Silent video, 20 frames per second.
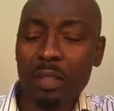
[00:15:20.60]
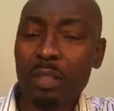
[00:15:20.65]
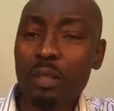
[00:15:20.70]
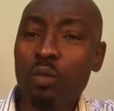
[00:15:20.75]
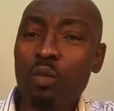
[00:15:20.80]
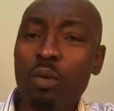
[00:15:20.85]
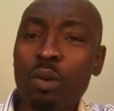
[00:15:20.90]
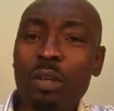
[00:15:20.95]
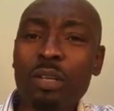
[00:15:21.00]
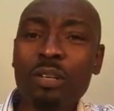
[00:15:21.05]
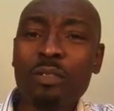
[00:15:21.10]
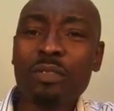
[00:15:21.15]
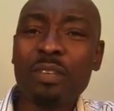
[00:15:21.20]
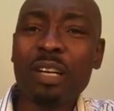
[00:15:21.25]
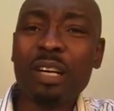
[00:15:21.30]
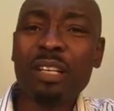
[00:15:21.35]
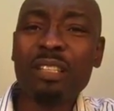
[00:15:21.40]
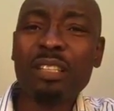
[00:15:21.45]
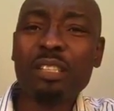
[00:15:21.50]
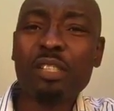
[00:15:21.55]
The Word of
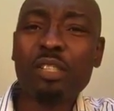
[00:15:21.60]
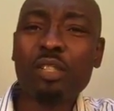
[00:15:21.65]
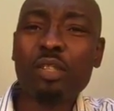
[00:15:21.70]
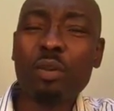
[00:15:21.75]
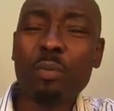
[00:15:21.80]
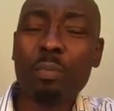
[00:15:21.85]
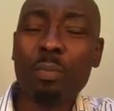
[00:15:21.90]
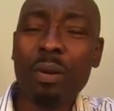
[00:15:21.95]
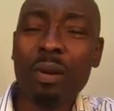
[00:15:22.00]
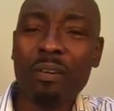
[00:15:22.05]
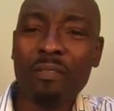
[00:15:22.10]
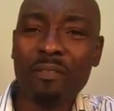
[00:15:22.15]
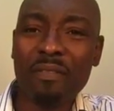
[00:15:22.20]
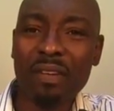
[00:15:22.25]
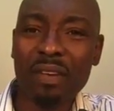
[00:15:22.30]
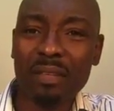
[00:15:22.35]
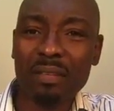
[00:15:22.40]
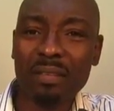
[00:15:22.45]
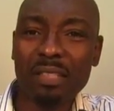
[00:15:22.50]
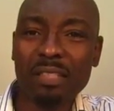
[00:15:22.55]
God is so
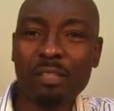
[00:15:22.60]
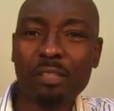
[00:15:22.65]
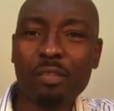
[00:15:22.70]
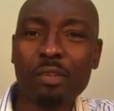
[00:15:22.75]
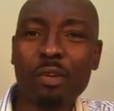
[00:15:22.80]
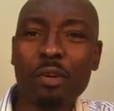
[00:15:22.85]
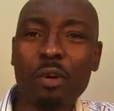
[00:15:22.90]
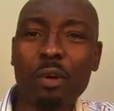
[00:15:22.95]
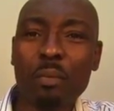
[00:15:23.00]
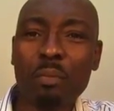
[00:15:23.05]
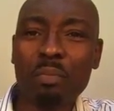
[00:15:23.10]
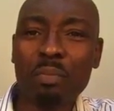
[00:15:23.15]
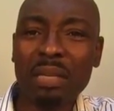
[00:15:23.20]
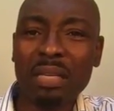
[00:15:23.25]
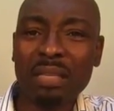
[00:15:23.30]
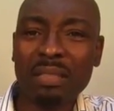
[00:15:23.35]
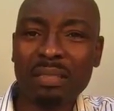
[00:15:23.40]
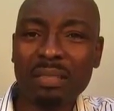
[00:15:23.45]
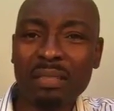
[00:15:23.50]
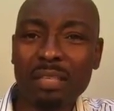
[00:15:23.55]
perfect, it's so
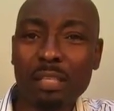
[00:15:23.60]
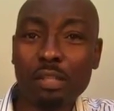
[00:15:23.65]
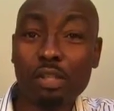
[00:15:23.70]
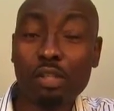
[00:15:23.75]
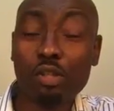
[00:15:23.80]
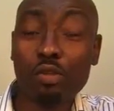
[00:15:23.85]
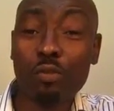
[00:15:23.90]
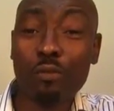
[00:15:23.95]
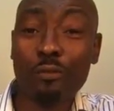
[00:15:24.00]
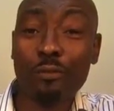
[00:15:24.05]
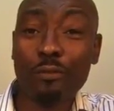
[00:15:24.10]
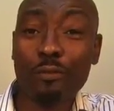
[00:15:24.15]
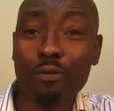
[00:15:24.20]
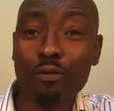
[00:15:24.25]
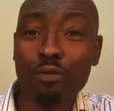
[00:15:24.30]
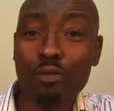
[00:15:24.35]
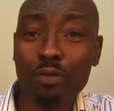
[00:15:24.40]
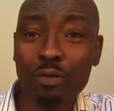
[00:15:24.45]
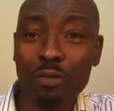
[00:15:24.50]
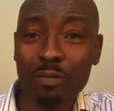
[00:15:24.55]
complete, it's so
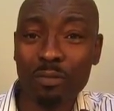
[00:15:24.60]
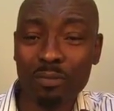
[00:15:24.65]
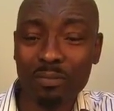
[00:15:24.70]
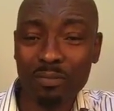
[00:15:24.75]
full.